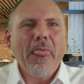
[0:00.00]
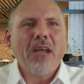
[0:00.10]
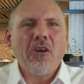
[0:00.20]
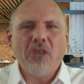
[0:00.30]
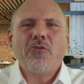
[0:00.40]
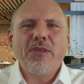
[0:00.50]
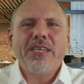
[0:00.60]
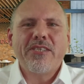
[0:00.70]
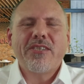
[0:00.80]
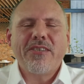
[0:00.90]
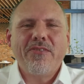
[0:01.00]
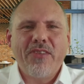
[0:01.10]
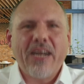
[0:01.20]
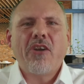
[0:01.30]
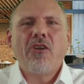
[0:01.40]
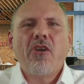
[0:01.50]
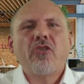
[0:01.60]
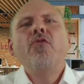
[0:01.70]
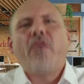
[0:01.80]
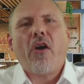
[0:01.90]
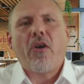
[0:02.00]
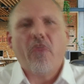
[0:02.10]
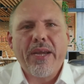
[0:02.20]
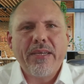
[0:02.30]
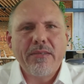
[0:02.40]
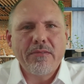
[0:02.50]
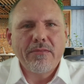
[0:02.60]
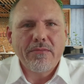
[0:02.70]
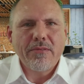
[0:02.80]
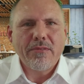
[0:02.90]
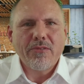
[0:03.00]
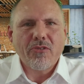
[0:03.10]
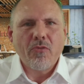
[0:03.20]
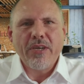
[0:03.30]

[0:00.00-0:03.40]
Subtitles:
countries that are not too far away. So